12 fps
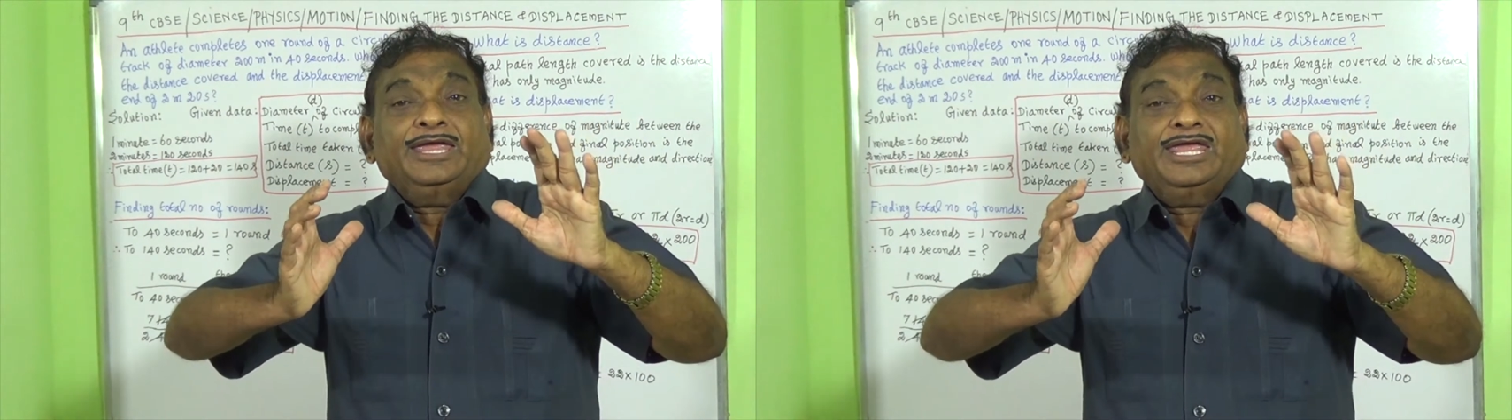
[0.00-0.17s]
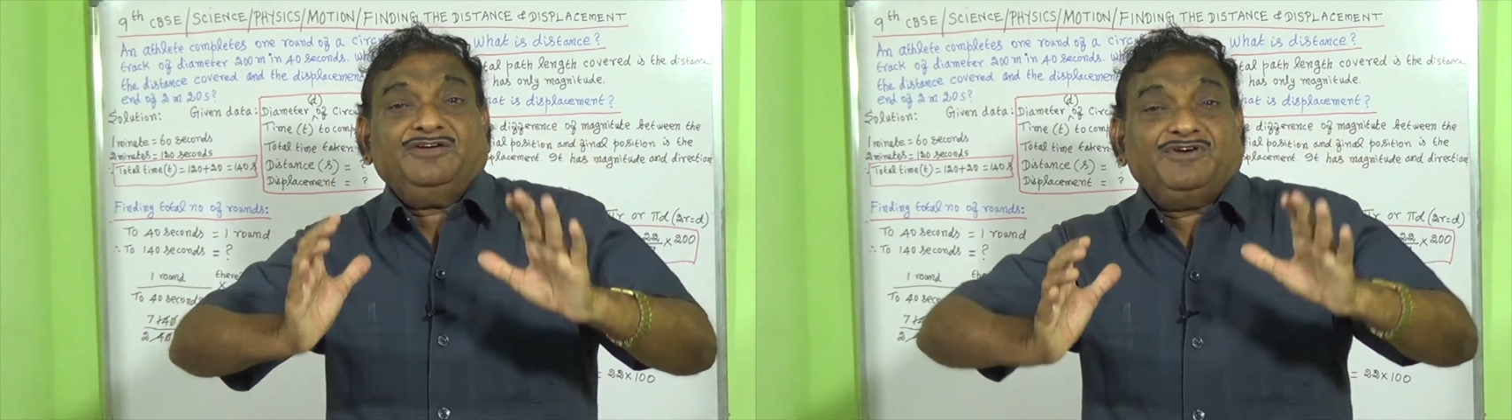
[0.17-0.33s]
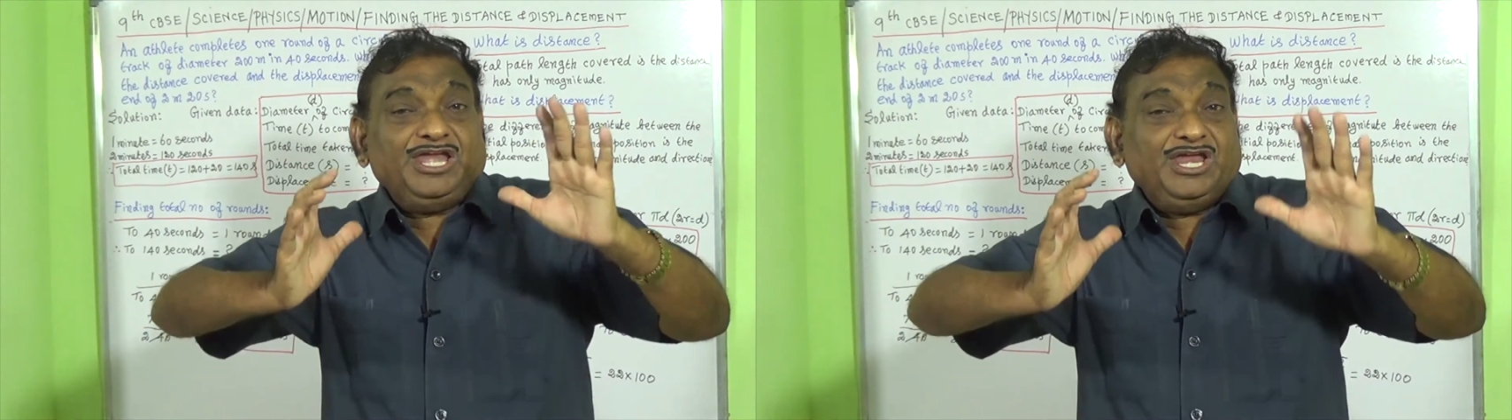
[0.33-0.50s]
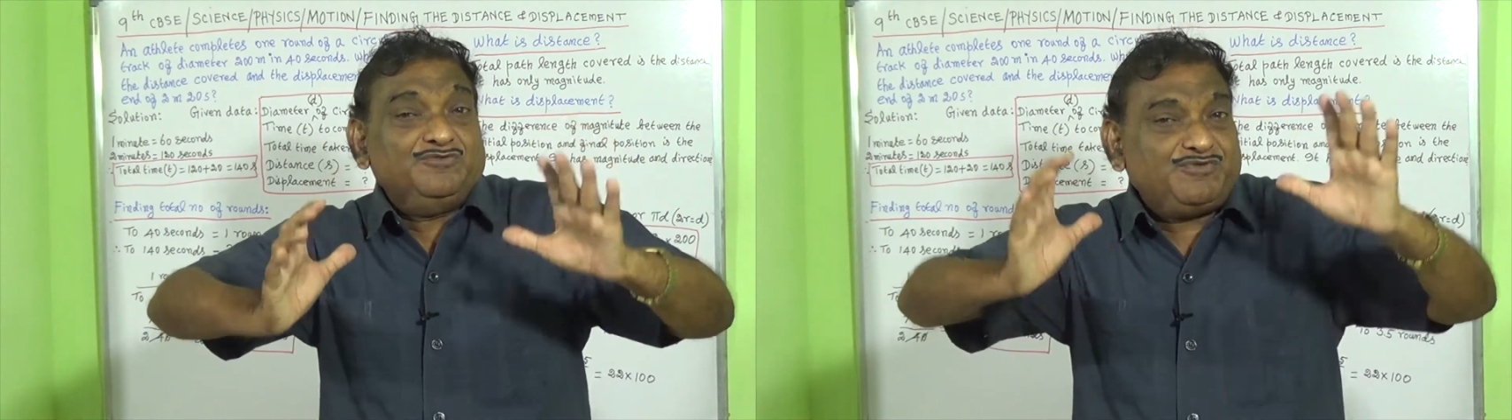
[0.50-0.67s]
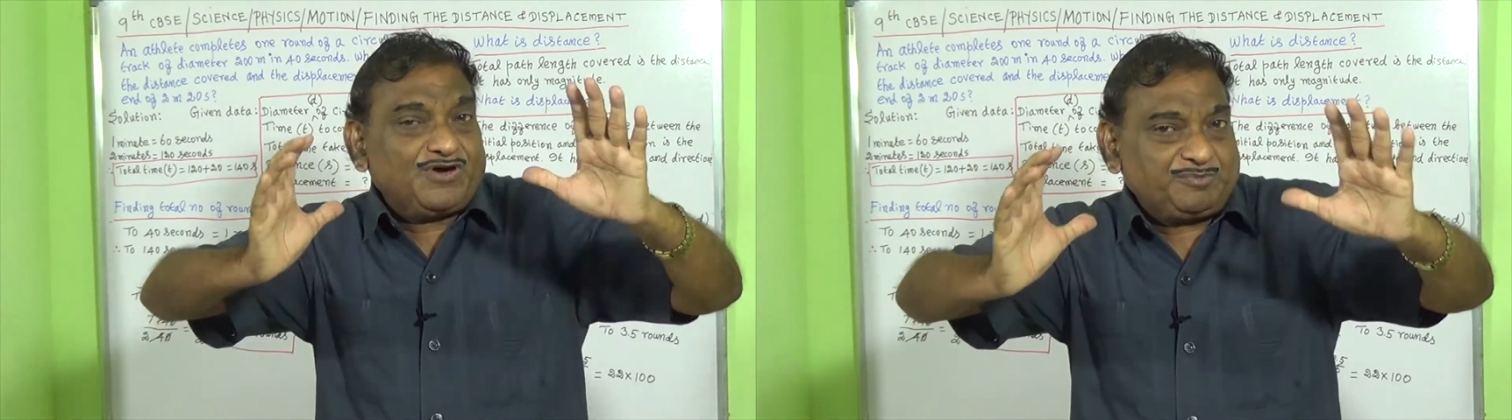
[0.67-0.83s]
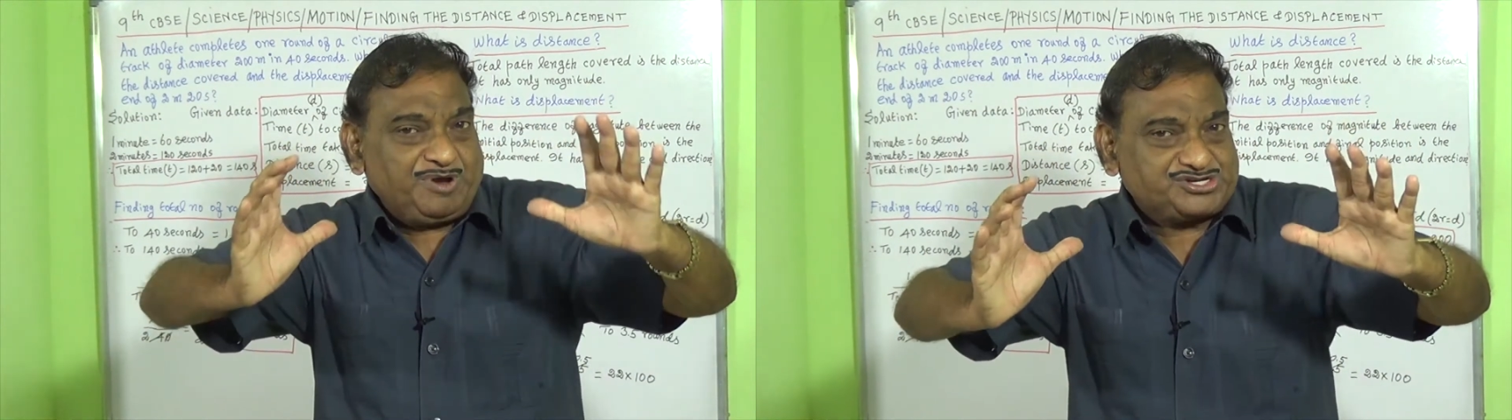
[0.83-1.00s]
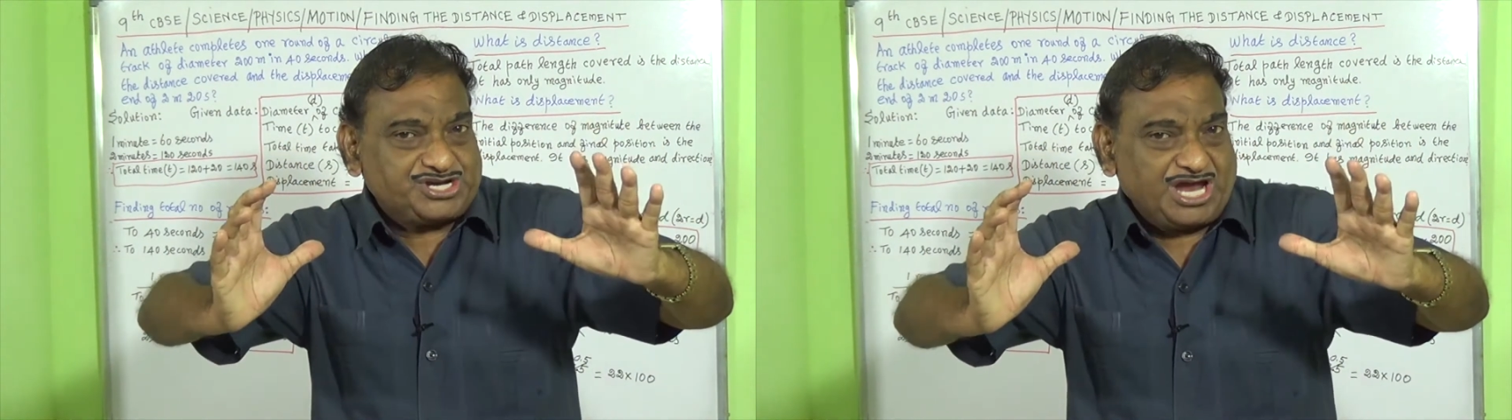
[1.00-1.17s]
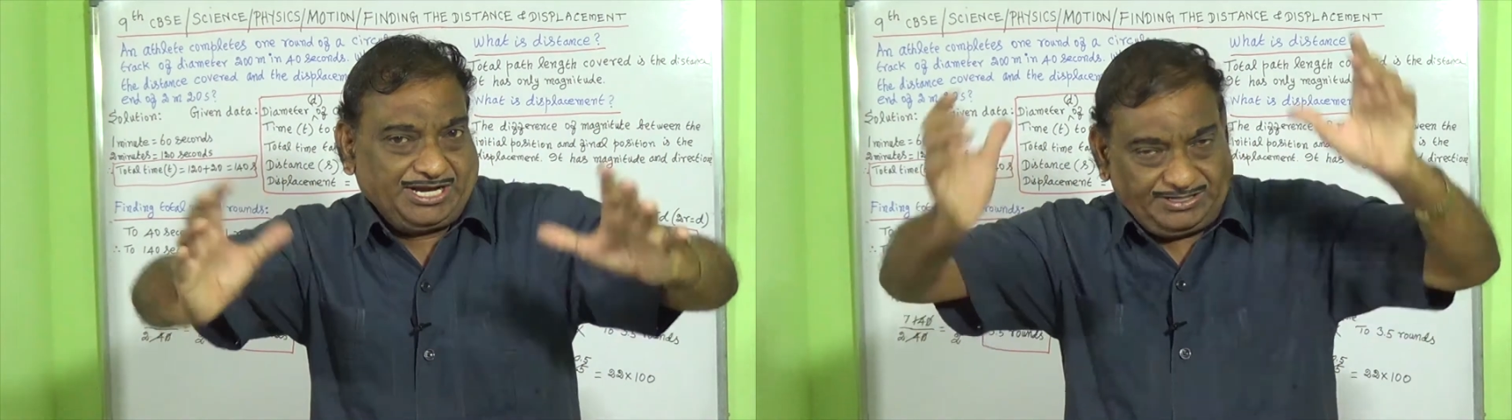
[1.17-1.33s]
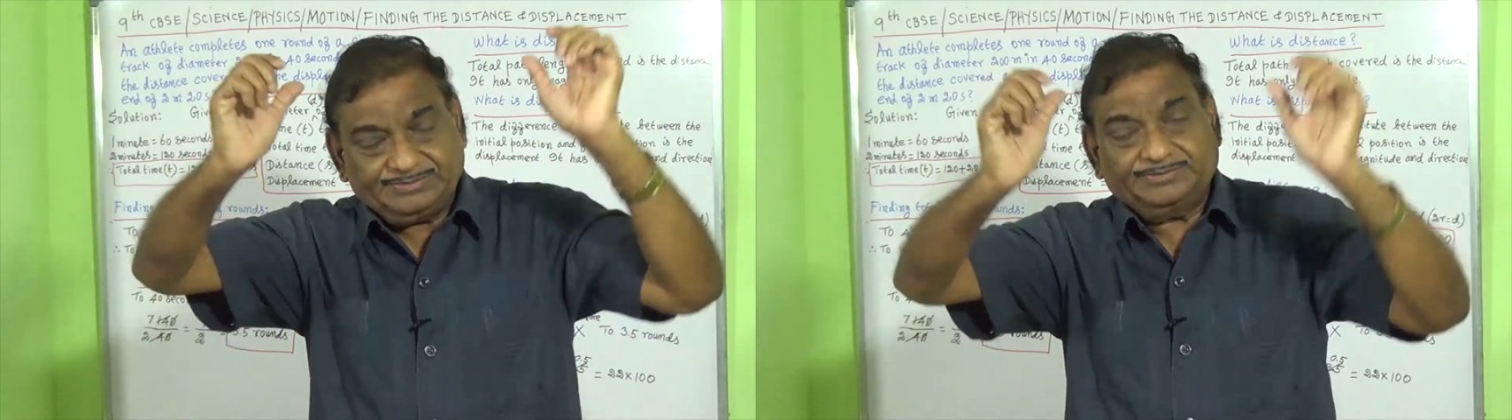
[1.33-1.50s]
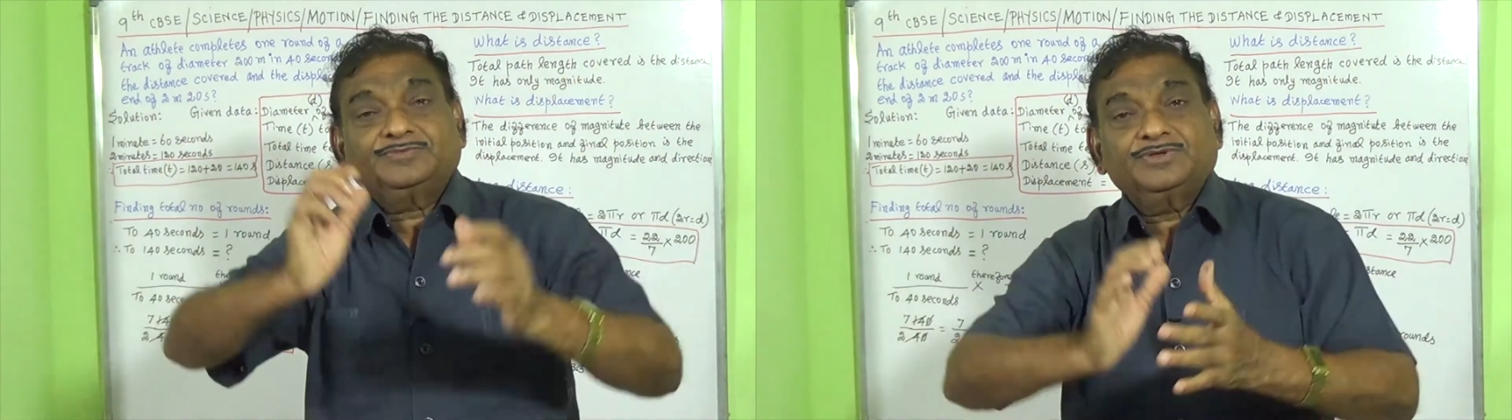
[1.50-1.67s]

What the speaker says: given information.